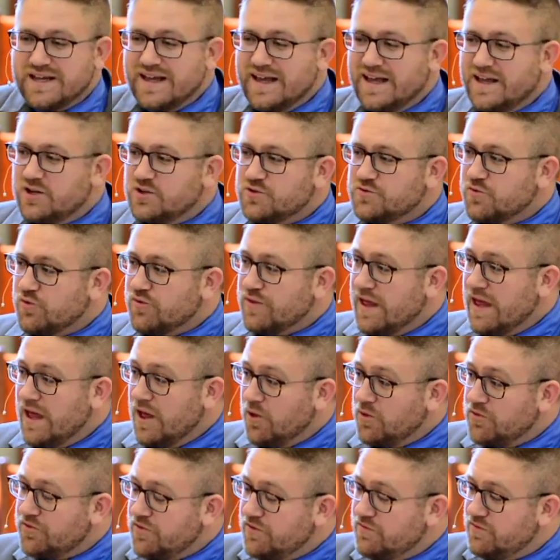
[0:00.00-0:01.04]
It is for the
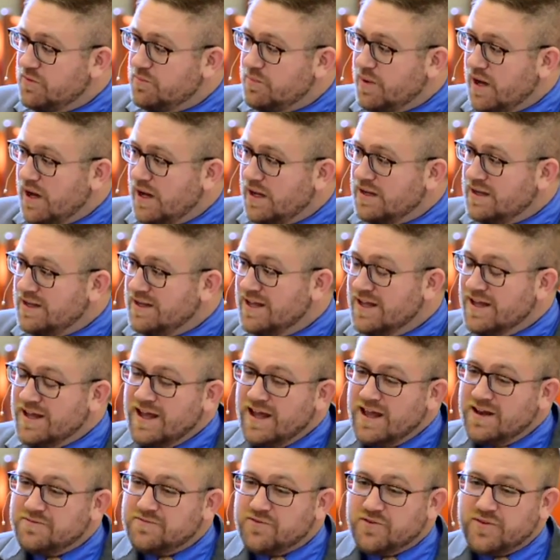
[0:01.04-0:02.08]
health of the body
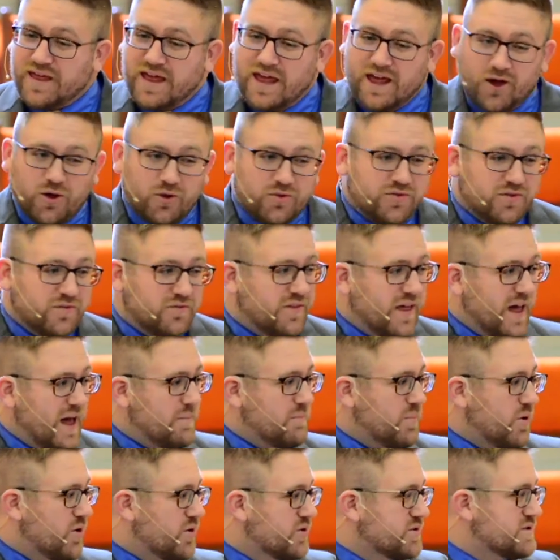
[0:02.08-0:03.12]
and for the health of
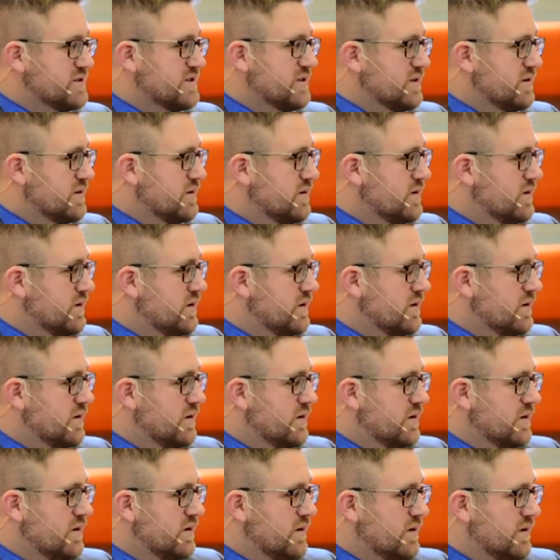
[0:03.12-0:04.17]
that person.
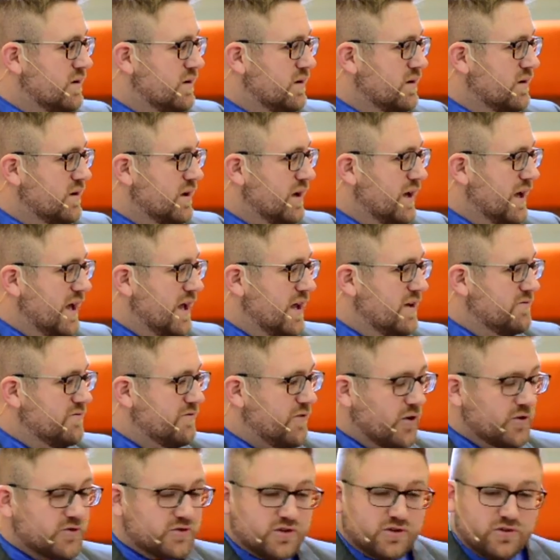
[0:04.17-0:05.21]
In
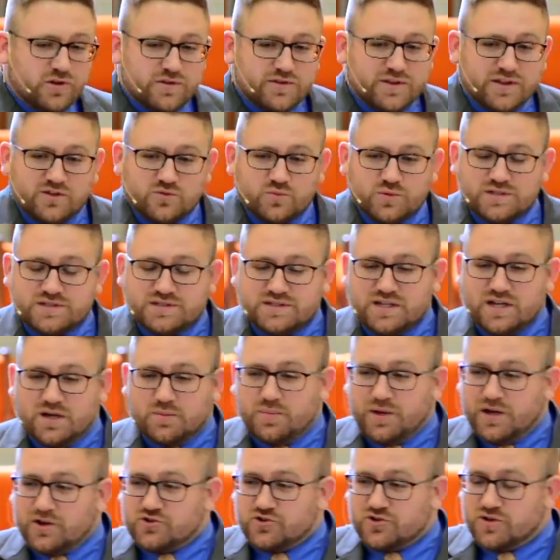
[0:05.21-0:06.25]
First Corinthians, we see a
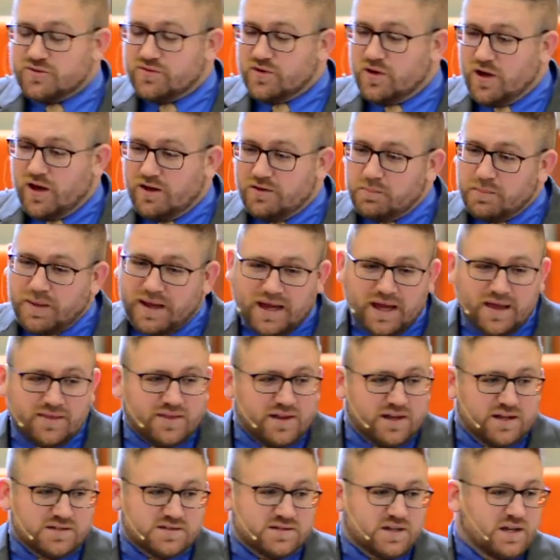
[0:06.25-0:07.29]
picture of a, a man
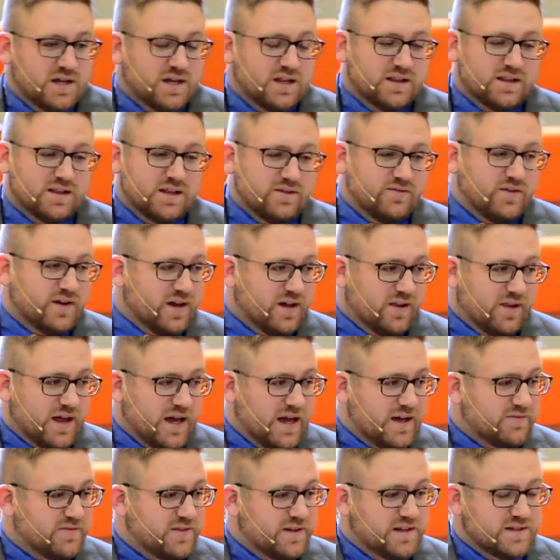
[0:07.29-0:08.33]
that is living a
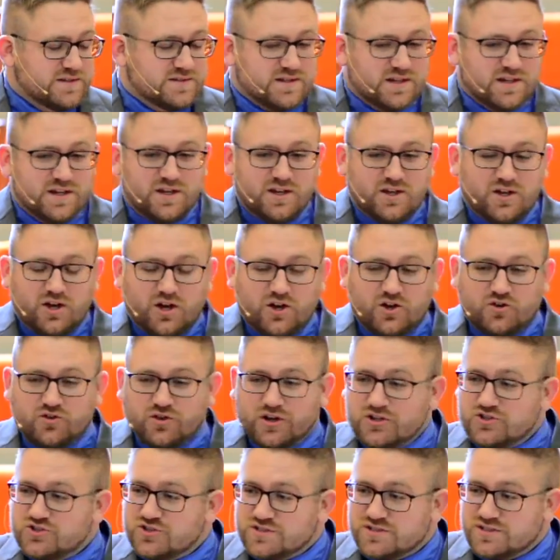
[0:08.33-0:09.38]
life that is
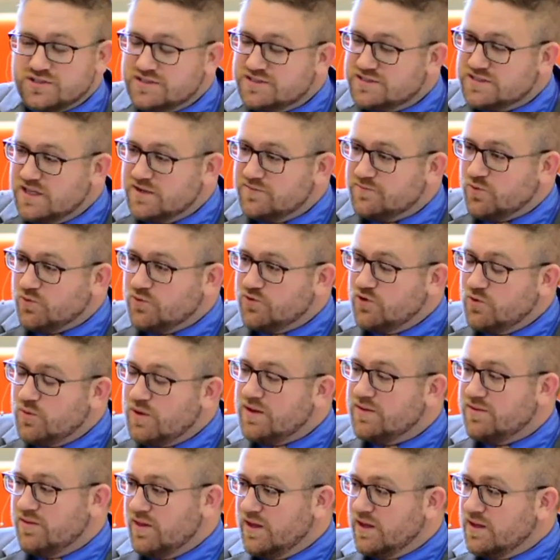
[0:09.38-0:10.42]
egregiously sinful,
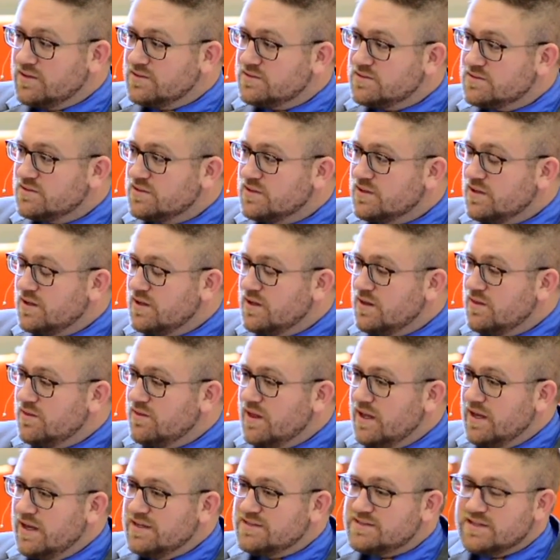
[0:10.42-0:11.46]
doing things
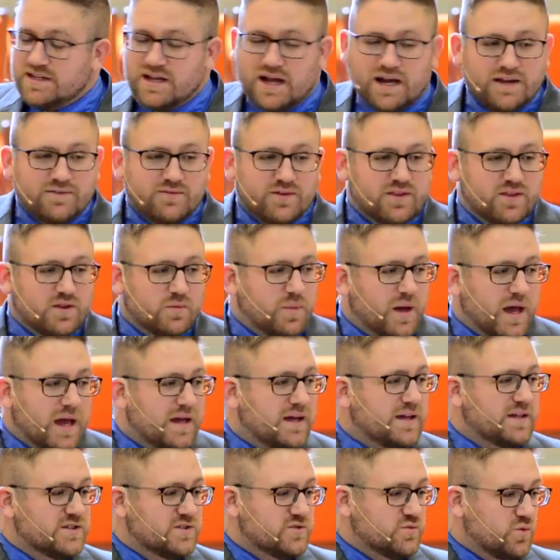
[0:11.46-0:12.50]
that he said not even the
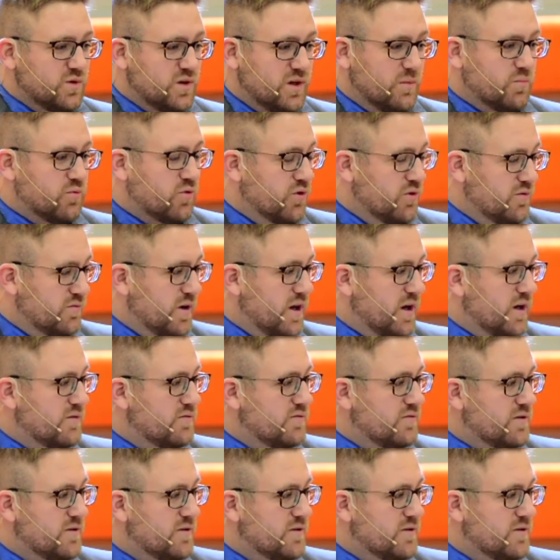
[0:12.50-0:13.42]
pagans would approve of.